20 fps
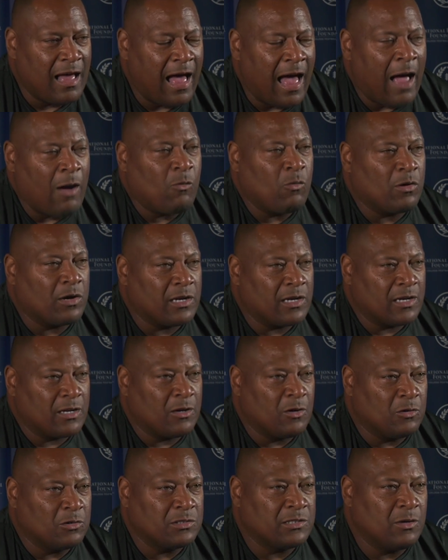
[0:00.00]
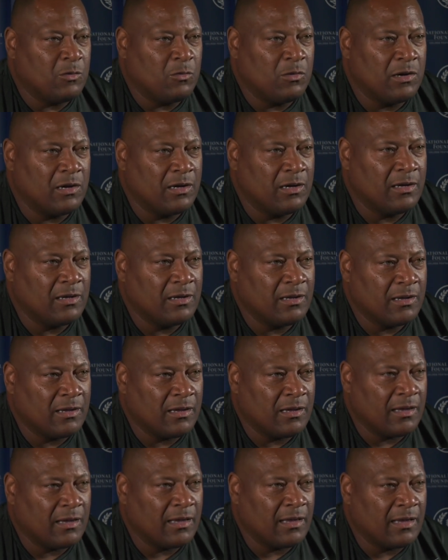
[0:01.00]
I wanted to go somewhere
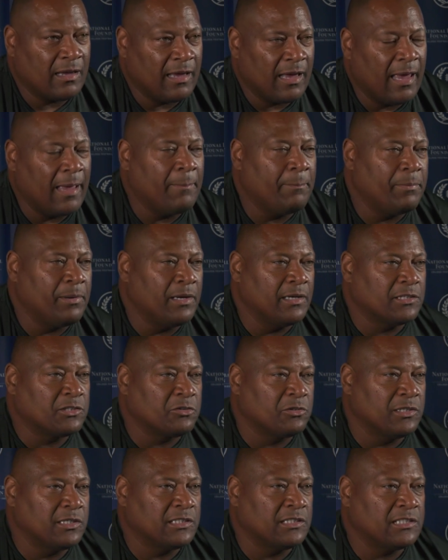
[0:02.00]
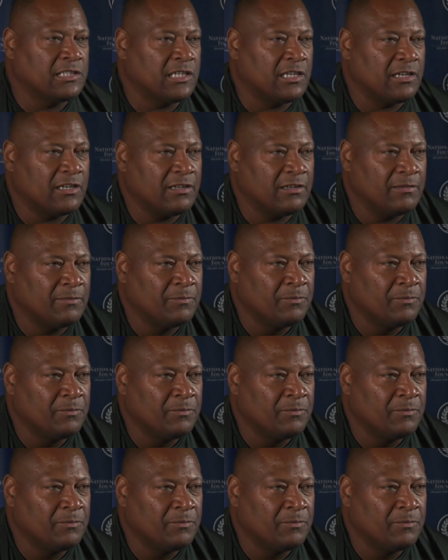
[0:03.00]
and be a trendsetter.